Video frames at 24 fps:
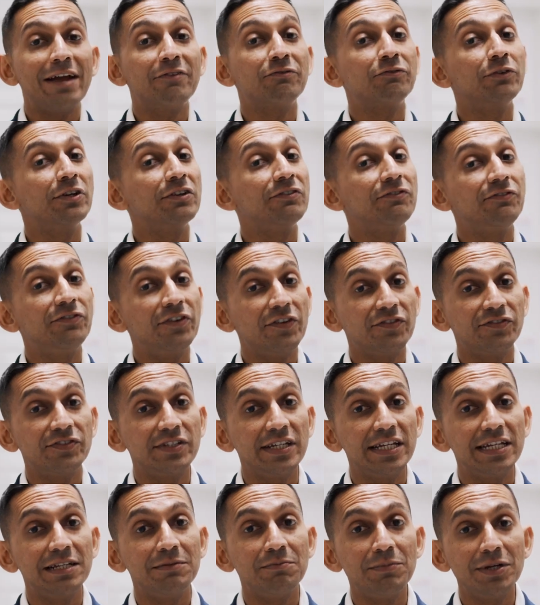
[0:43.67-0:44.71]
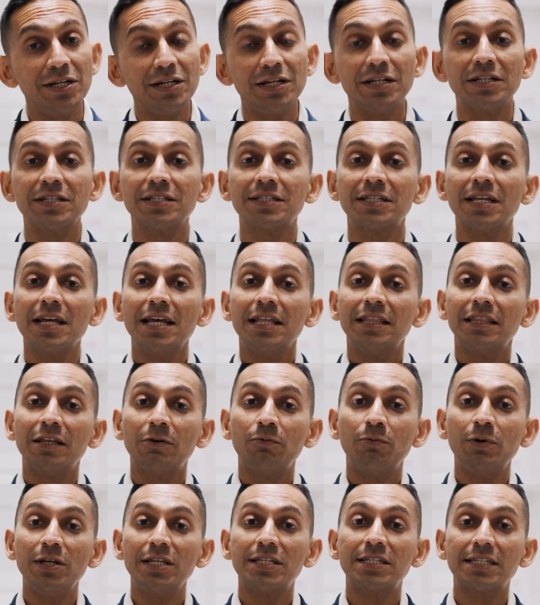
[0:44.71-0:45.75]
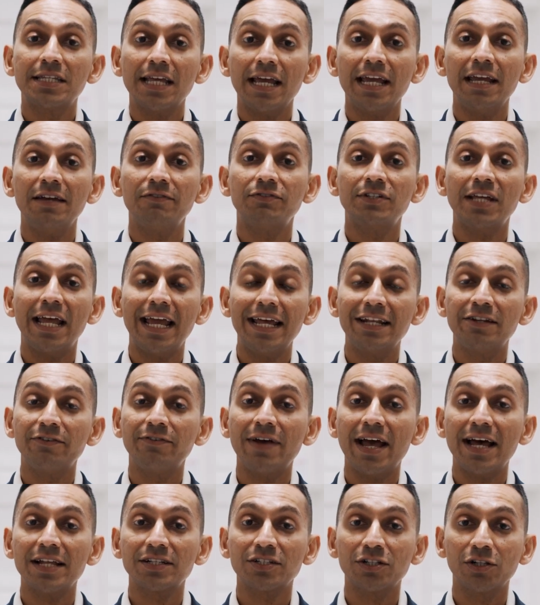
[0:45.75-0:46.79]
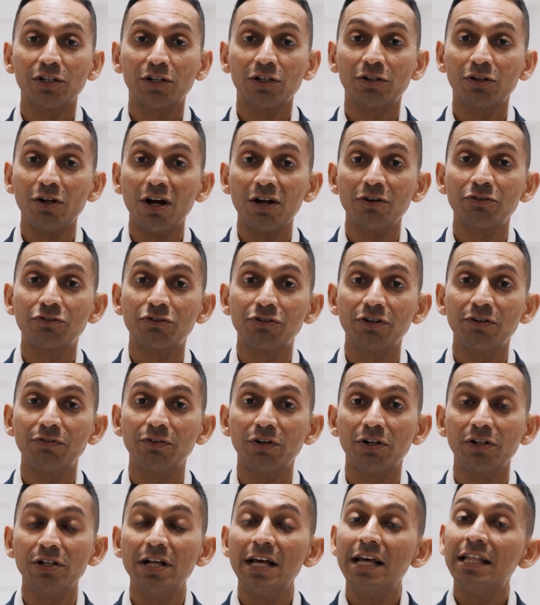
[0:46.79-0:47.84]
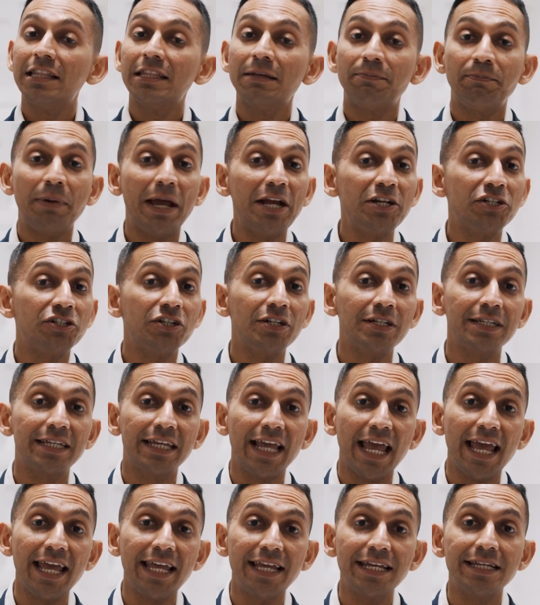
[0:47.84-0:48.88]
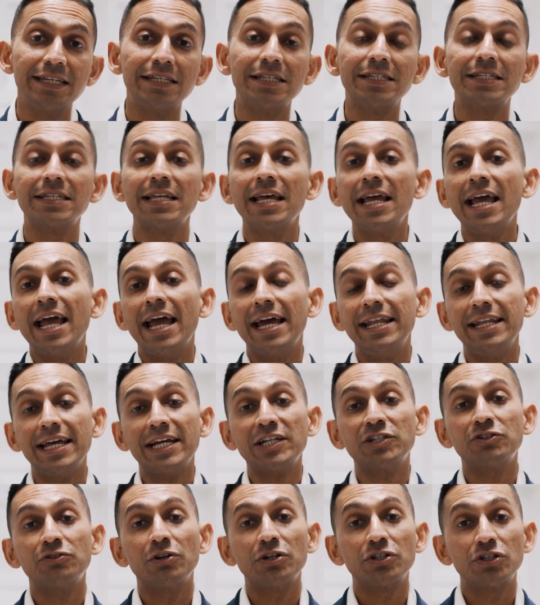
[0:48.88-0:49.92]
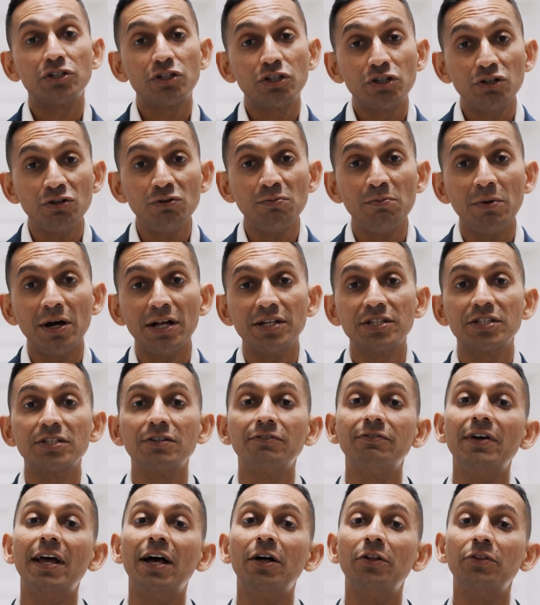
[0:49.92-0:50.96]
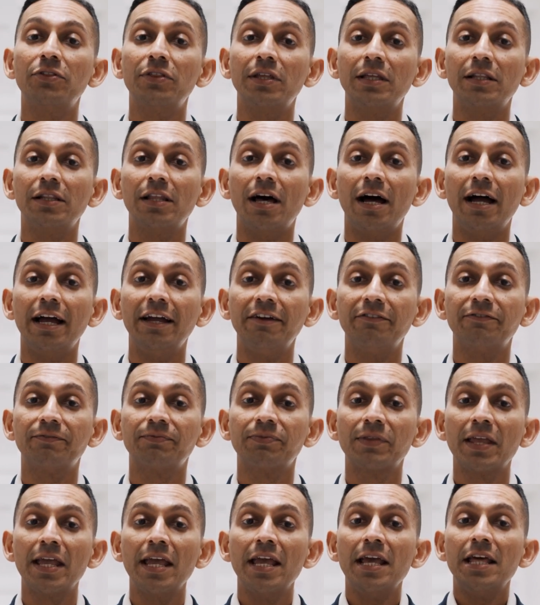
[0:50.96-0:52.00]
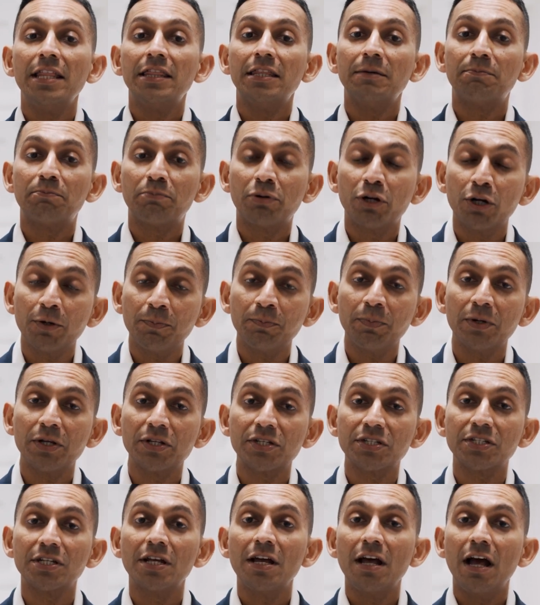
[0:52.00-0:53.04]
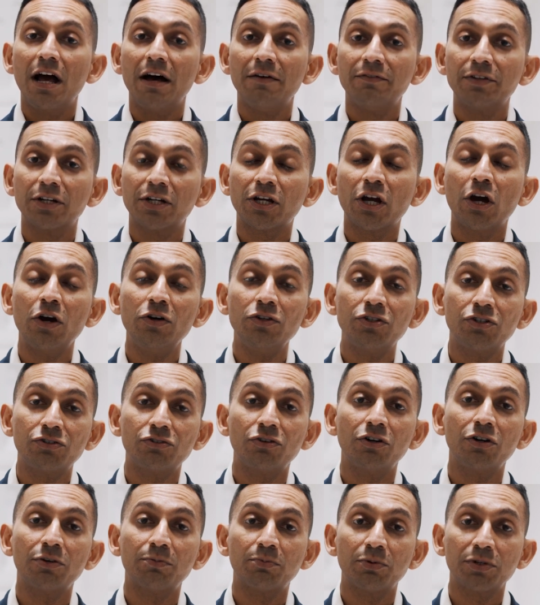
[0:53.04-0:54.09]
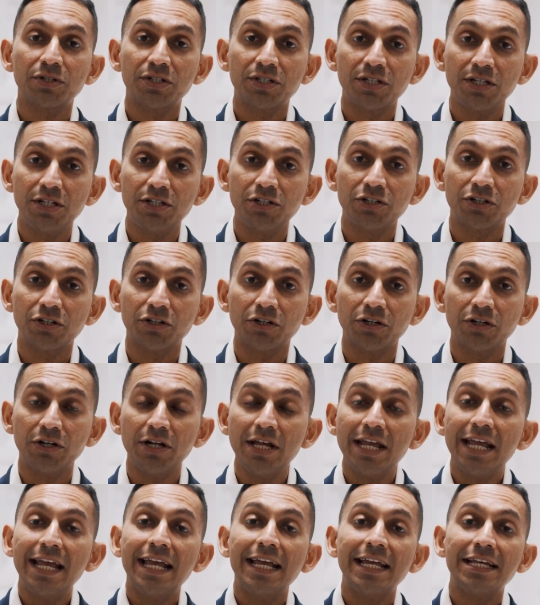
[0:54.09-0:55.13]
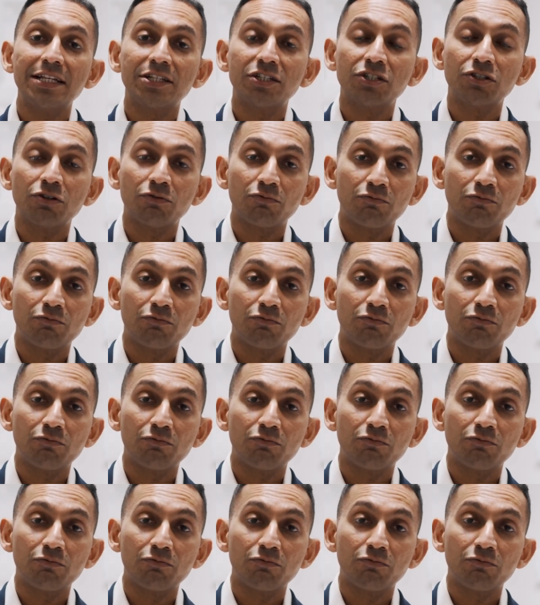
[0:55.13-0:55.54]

every 15 minutes that we save to endovascular clot retrieval, the patient gains an extra 2 months of healthy life. The purpose of the code stroke procedure is to